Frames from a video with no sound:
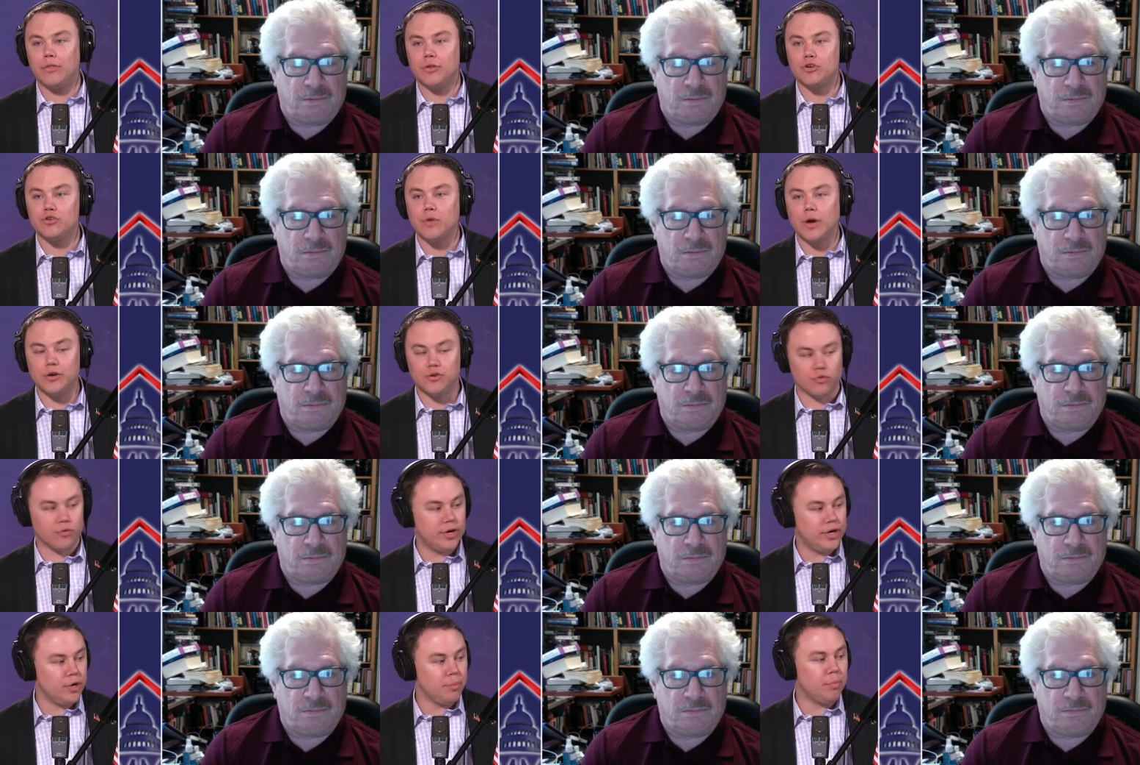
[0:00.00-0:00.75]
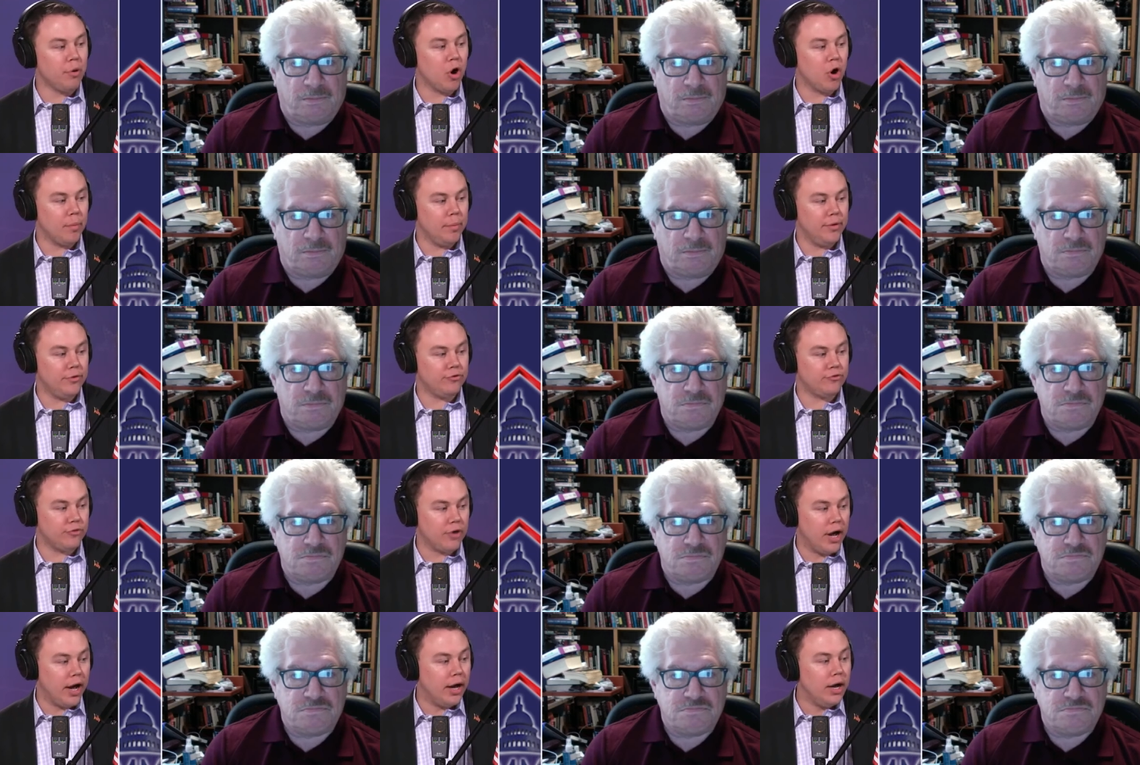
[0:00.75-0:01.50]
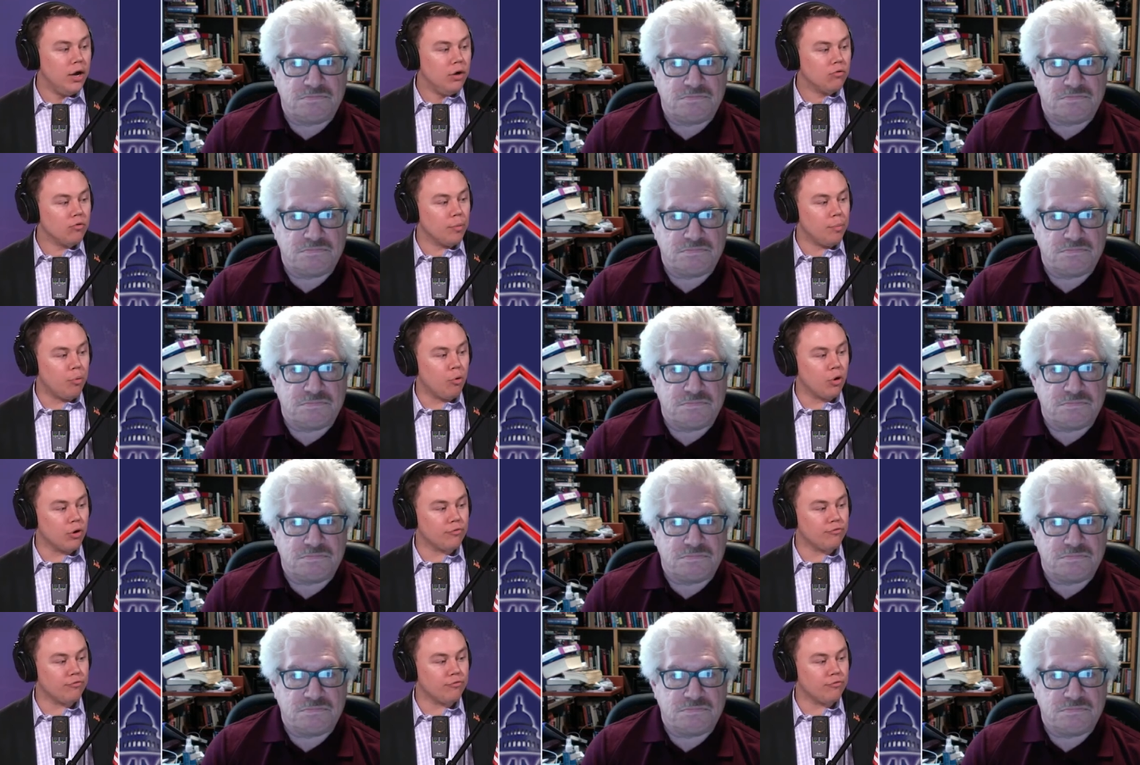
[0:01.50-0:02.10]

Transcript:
Speaker 1: the Treasury Department's uh, report